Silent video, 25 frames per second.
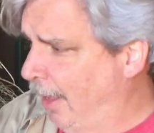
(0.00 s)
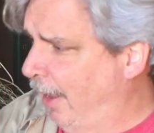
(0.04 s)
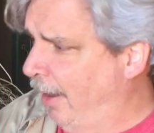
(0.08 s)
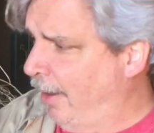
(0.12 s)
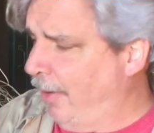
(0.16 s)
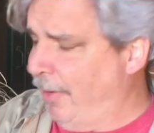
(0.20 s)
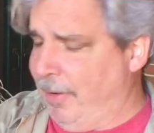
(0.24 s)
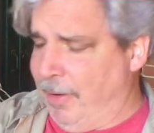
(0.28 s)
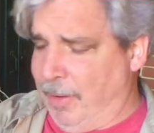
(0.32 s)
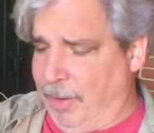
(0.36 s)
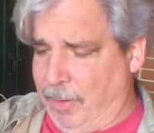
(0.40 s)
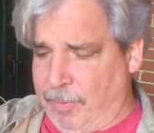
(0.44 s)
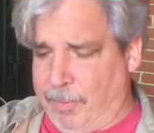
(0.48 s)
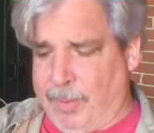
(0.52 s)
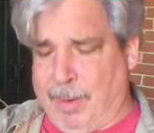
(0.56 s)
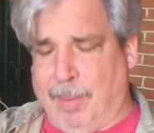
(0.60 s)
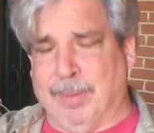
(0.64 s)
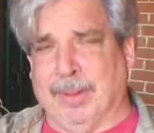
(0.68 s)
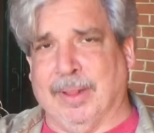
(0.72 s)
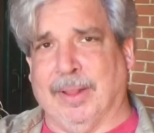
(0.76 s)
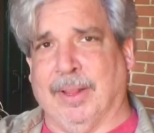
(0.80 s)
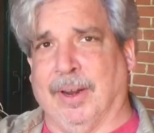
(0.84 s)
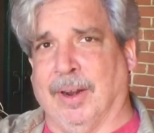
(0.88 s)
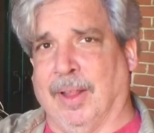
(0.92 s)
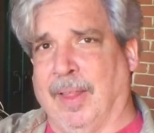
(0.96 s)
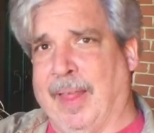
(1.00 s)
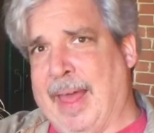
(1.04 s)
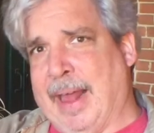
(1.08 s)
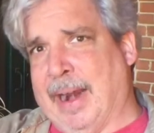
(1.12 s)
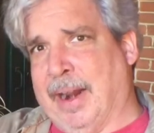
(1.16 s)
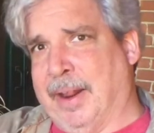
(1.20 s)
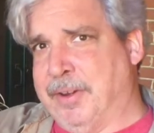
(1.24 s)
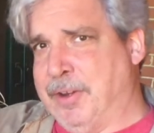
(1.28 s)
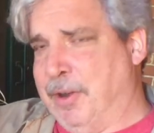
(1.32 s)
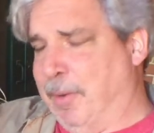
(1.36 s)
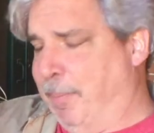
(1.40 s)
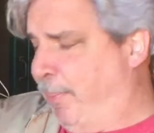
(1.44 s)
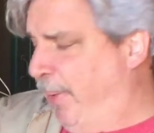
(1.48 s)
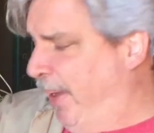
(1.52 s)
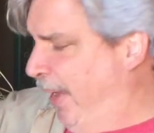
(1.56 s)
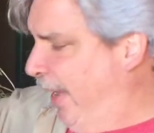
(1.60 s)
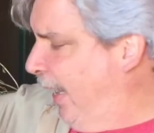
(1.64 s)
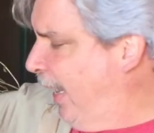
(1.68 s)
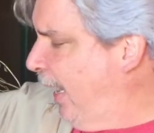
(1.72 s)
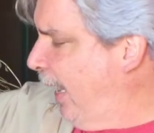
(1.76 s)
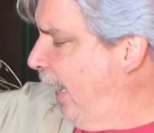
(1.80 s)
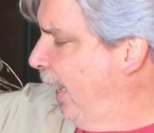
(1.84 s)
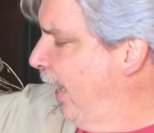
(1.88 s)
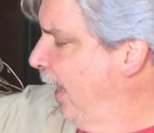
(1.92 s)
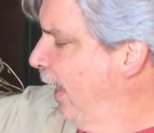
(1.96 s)
I don't know, rub a little out on your
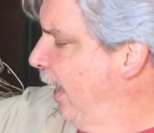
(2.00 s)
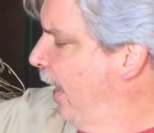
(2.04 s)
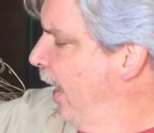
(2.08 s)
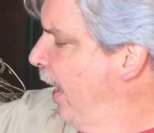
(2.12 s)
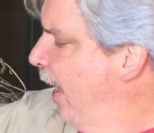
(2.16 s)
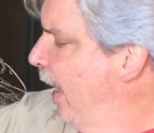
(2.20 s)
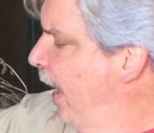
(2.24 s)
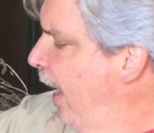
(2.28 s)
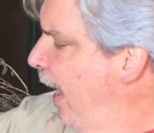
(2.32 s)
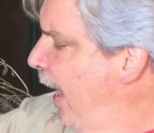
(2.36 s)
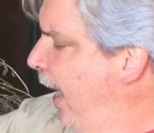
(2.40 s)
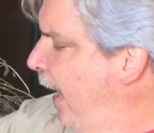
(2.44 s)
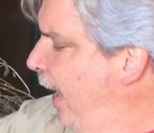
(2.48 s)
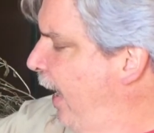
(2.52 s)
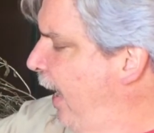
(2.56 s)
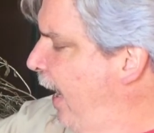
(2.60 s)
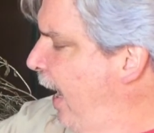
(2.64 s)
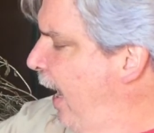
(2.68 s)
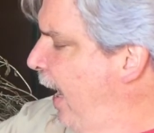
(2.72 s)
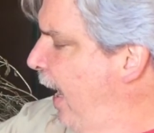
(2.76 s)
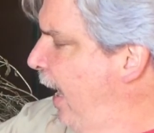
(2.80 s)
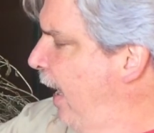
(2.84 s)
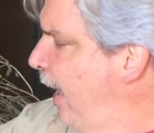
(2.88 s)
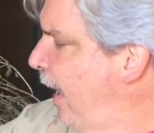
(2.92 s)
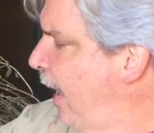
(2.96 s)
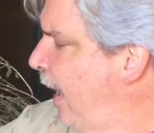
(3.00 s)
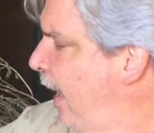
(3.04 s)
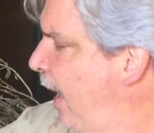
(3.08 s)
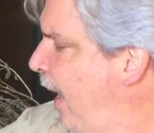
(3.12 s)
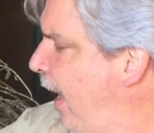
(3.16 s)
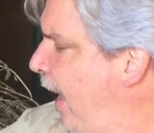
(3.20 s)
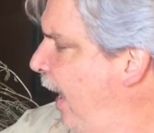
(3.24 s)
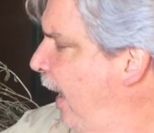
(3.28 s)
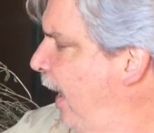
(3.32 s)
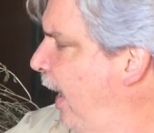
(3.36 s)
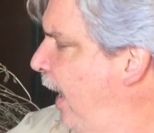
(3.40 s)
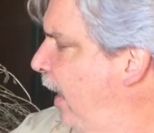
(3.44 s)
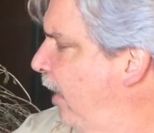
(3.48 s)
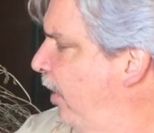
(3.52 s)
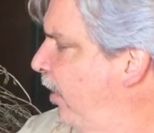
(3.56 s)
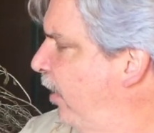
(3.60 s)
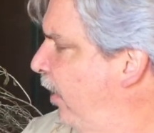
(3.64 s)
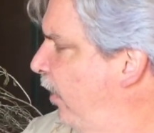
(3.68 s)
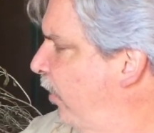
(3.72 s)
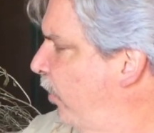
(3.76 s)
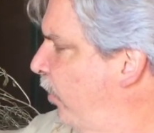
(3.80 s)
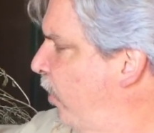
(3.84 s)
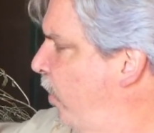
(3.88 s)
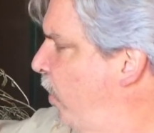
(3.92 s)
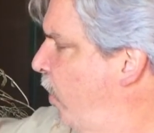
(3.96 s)
beak. And then I got
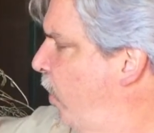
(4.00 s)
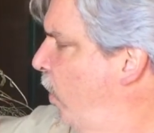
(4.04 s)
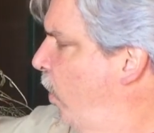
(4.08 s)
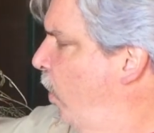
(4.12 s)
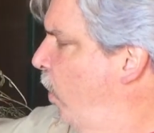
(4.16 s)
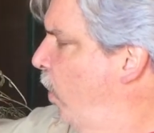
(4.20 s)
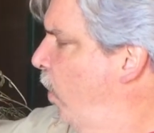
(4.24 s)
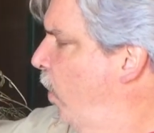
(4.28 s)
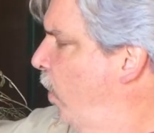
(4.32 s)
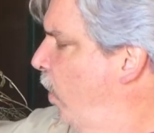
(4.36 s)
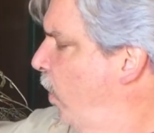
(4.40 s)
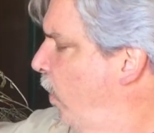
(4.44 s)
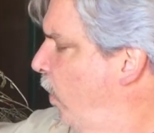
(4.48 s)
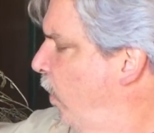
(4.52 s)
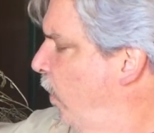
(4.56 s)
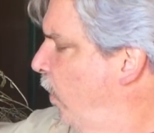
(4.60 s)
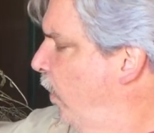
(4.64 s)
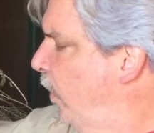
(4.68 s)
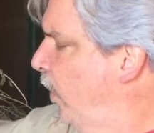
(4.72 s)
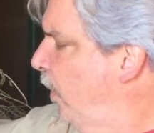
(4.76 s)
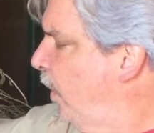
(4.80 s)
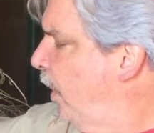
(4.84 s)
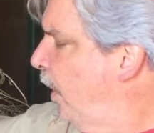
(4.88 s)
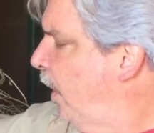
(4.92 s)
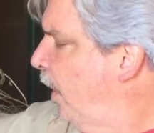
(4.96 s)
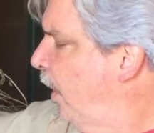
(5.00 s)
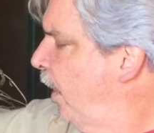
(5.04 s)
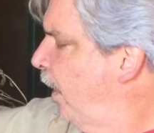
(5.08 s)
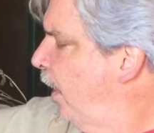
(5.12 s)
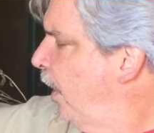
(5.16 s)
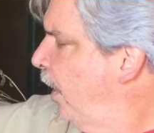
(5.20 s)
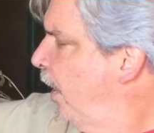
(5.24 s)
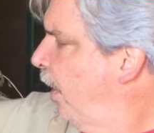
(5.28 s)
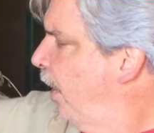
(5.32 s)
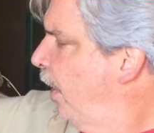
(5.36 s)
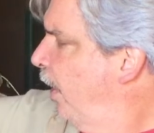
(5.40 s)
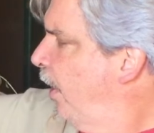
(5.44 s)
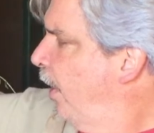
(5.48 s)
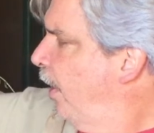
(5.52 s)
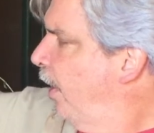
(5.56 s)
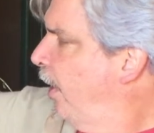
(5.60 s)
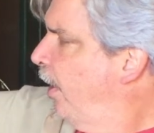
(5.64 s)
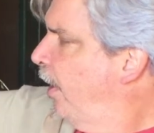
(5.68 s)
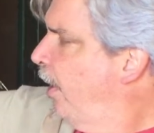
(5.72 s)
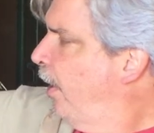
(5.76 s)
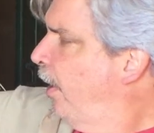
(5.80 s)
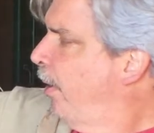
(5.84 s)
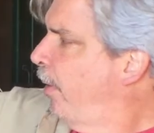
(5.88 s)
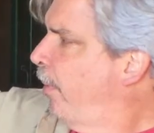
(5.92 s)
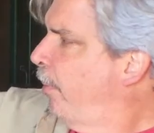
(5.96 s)
this cool
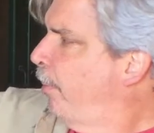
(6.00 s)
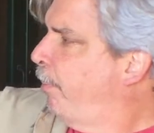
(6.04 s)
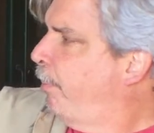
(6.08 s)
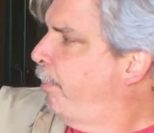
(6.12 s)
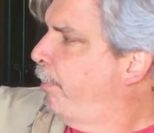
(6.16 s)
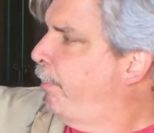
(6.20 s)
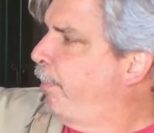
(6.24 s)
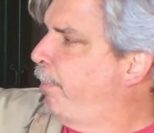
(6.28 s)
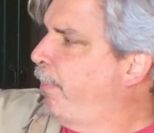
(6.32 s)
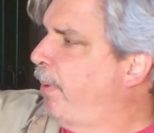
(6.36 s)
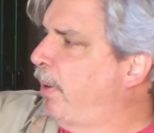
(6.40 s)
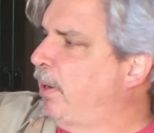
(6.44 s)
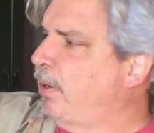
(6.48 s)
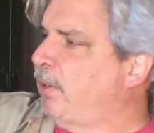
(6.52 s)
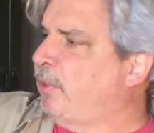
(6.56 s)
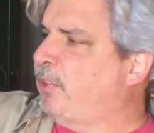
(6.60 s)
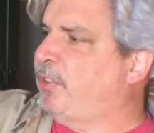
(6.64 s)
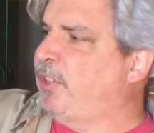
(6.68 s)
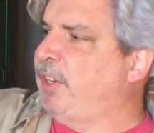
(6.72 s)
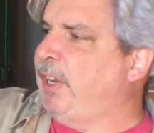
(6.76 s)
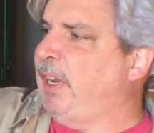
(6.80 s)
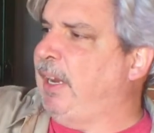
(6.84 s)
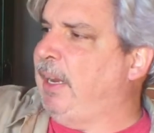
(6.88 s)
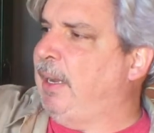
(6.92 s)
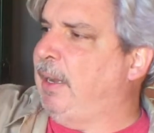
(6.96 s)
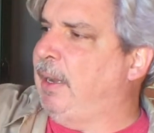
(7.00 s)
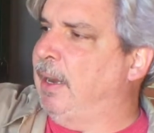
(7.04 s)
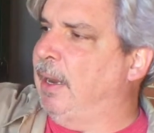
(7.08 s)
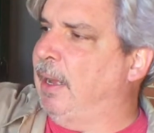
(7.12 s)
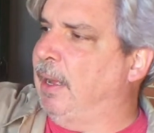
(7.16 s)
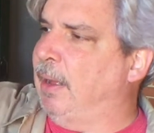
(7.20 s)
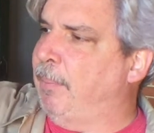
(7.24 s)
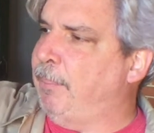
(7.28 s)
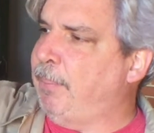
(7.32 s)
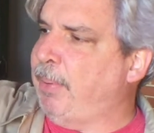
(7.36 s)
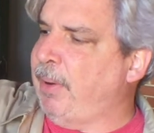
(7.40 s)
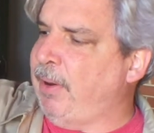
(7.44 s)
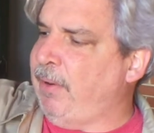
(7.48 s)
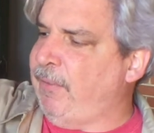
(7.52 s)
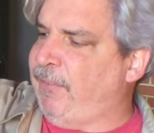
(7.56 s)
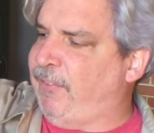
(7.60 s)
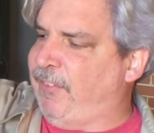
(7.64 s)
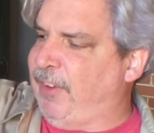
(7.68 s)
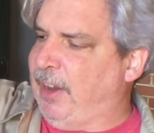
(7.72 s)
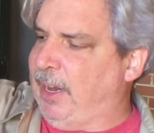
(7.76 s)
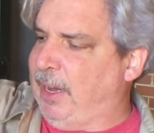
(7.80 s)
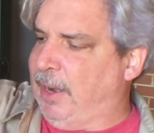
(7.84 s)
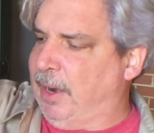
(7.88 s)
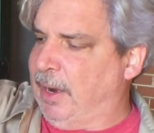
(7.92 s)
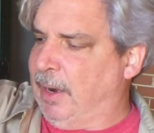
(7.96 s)
bird seed, uh, bird
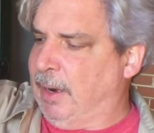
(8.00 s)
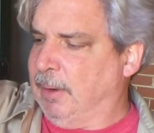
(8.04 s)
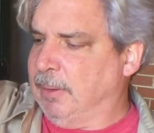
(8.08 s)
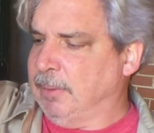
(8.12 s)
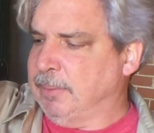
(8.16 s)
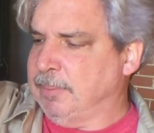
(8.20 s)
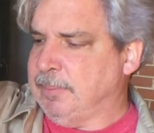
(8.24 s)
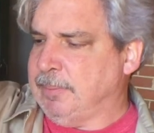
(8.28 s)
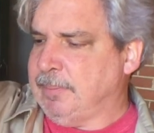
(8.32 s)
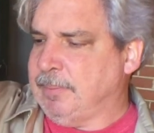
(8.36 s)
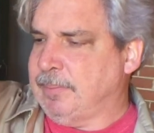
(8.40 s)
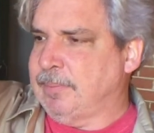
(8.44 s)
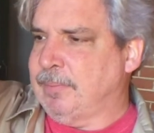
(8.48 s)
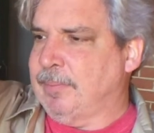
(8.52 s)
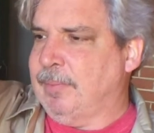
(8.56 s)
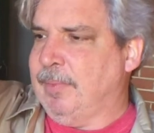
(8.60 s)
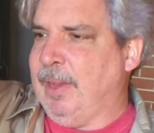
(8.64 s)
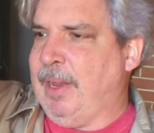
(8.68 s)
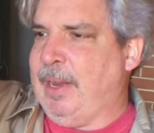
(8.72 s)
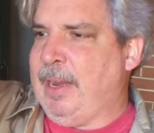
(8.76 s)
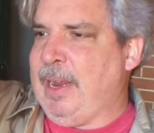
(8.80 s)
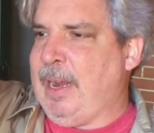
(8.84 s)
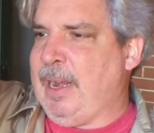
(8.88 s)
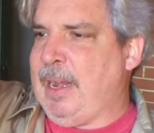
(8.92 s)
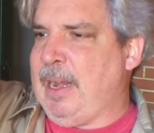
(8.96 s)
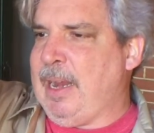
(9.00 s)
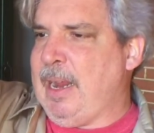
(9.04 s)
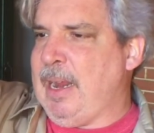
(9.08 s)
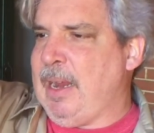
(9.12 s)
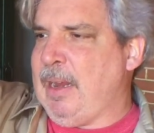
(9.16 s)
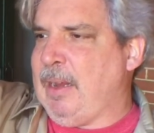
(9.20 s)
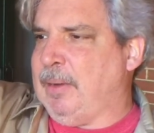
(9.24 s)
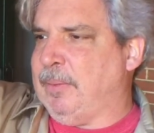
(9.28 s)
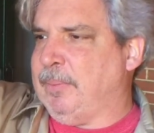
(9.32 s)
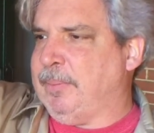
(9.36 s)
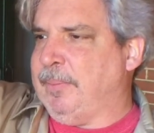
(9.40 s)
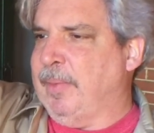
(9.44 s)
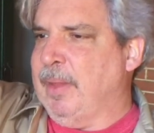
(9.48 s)
feeder. Isn't that neat?